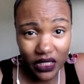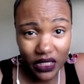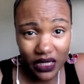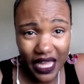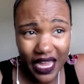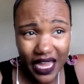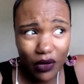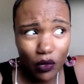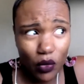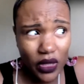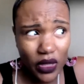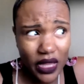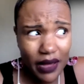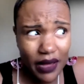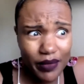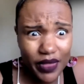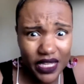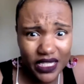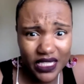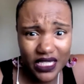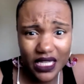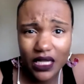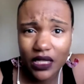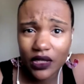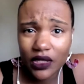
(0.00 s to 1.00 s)
Like, well, I'm not
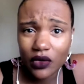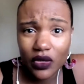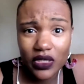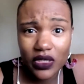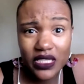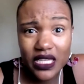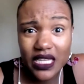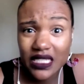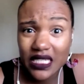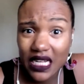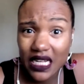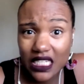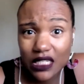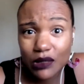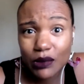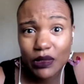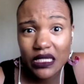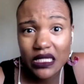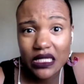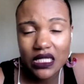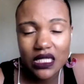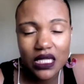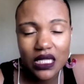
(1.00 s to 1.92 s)
telling you because that's not your business.